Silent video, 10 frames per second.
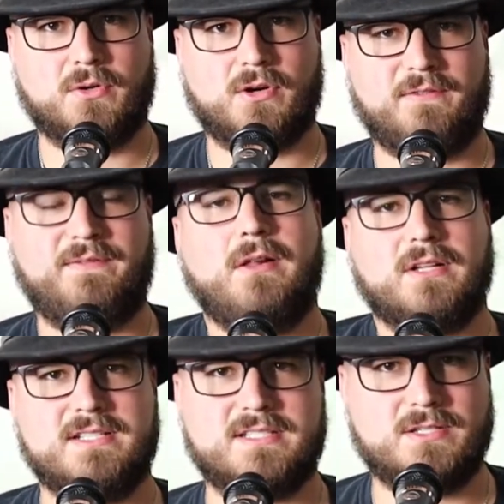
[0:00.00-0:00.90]
or a
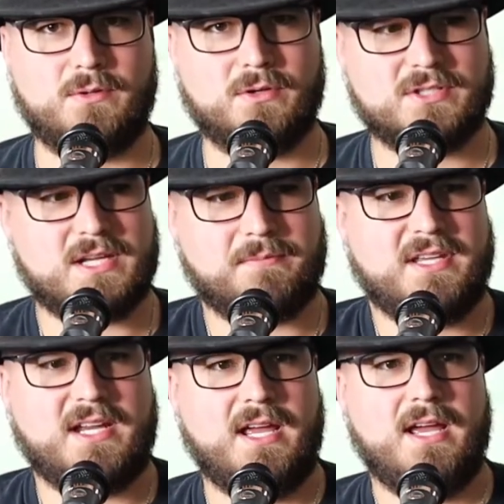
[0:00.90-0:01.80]
Falcon suit or
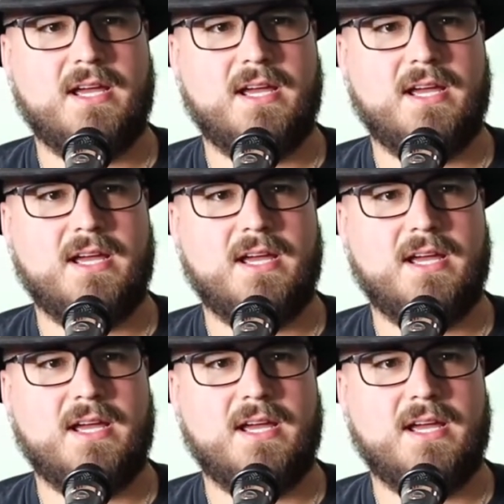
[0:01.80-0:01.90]
something.